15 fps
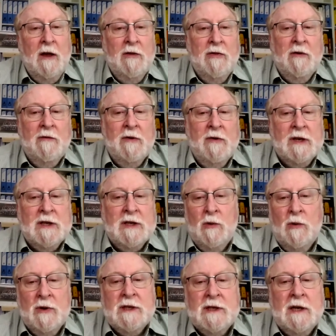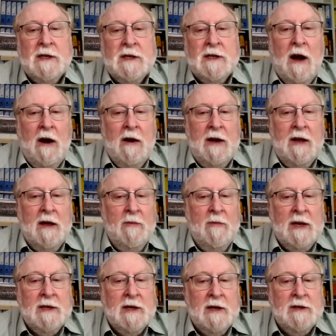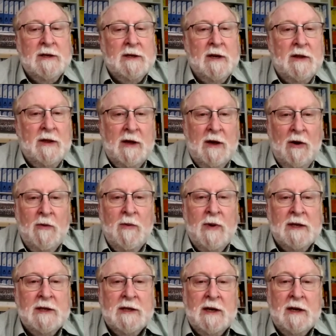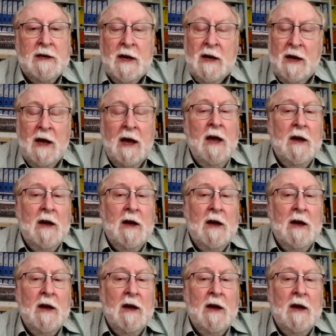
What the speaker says: The resources currently committed to the OECD